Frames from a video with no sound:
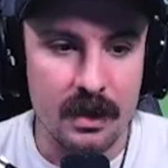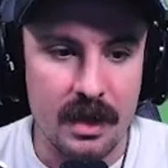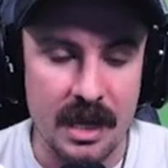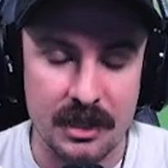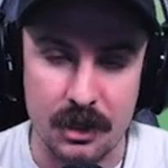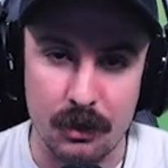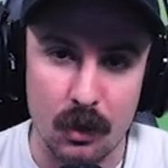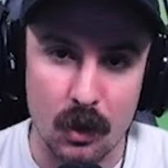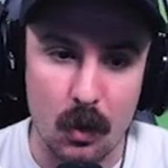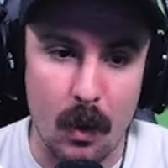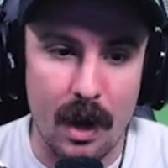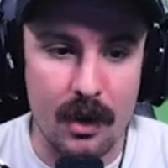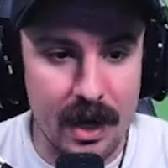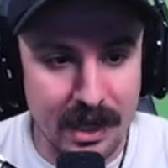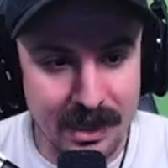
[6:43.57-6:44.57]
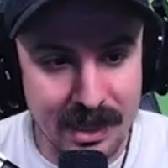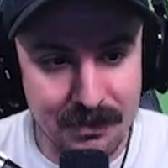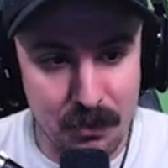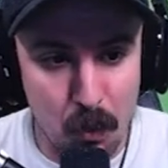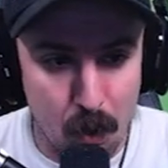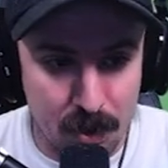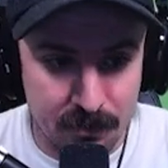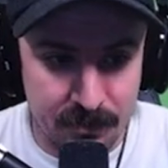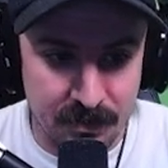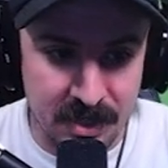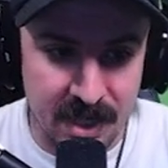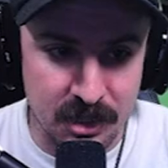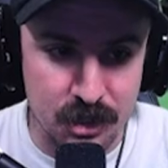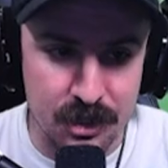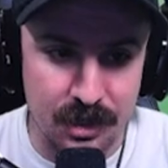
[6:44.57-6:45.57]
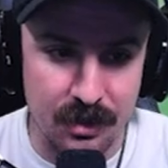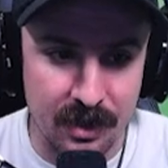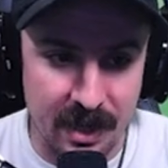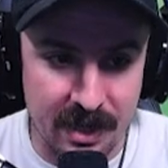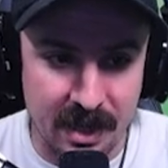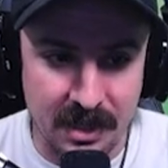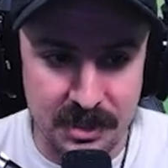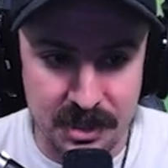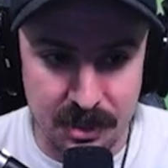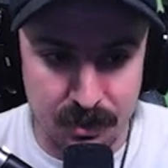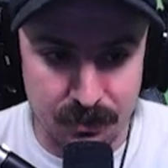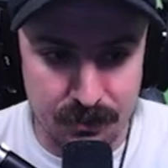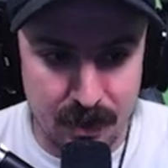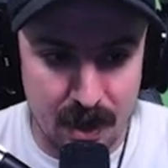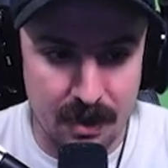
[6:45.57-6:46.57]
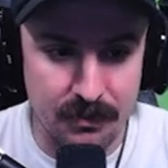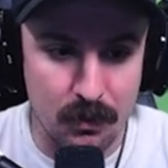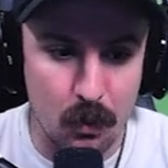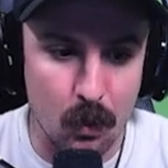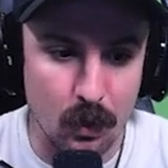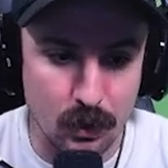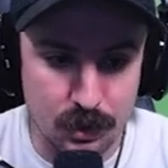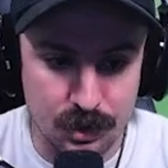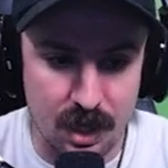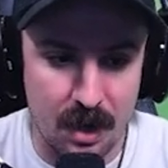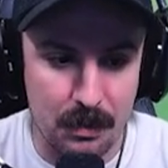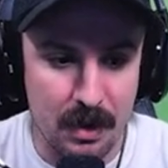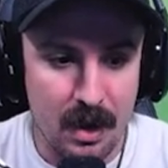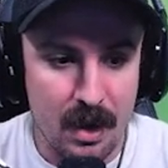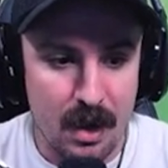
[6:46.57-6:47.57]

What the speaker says: It's going to require a level 150 engineering and a tier 5 workshop,